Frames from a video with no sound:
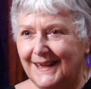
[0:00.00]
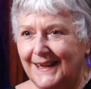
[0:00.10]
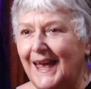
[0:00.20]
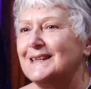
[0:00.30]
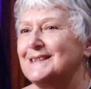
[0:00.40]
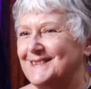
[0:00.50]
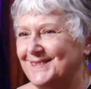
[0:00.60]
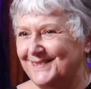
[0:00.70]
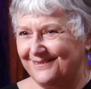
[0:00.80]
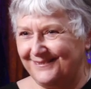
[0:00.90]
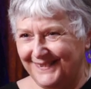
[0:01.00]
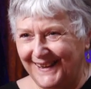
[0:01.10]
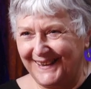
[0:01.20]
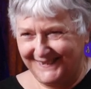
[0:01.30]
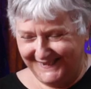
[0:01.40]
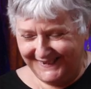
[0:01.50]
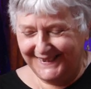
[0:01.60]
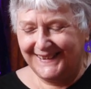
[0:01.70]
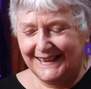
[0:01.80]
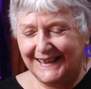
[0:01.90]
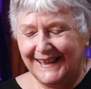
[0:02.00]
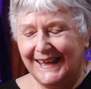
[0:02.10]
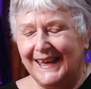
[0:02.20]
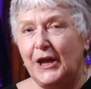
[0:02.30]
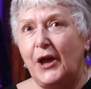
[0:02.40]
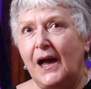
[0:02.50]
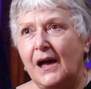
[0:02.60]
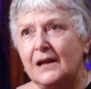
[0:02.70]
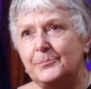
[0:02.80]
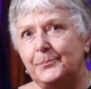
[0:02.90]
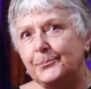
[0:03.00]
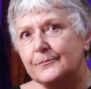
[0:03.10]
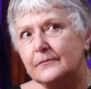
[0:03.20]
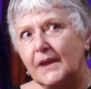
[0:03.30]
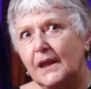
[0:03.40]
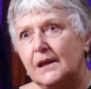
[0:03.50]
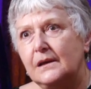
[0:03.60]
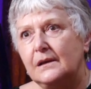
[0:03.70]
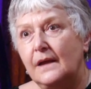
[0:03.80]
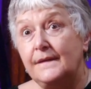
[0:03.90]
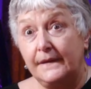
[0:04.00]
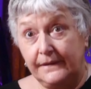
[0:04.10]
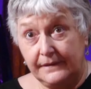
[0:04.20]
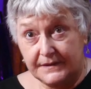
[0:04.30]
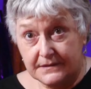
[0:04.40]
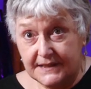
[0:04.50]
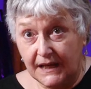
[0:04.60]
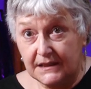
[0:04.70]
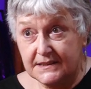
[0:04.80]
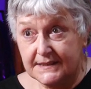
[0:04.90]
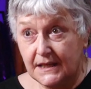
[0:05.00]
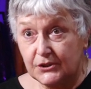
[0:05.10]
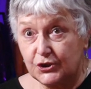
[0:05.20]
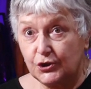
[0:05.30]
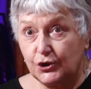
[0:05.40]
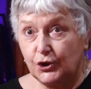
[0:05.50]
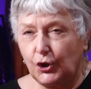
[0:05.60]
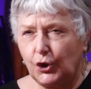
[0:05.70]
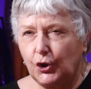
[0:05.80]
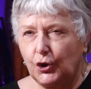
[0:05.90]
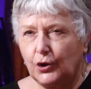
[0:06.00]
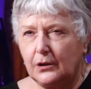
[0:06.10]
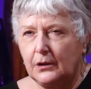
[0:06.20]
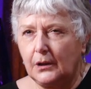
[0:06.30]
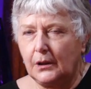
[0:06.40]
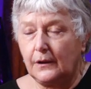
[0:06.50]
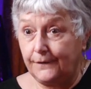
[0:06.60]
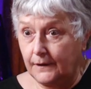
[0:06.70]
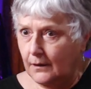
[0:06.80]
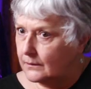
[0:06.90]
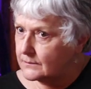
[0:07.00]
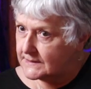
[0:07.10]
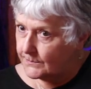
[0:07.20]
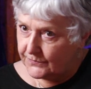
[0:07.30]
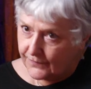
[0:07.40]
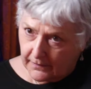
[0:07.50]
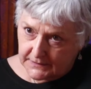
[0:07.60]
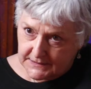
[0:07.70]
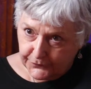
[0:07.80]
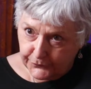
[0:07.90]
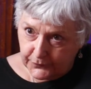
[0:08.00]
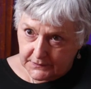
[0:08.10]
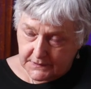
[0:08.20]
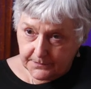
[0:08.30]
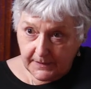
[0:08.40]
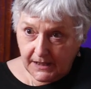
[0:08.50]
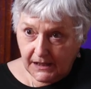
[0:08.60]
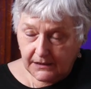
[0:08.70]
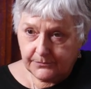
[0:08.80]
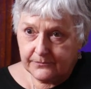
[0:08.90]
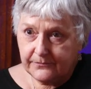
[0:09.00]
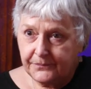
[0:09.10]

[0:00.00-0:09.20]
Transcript: Yes. Yeah. And then the second session, the light seemed very different to me.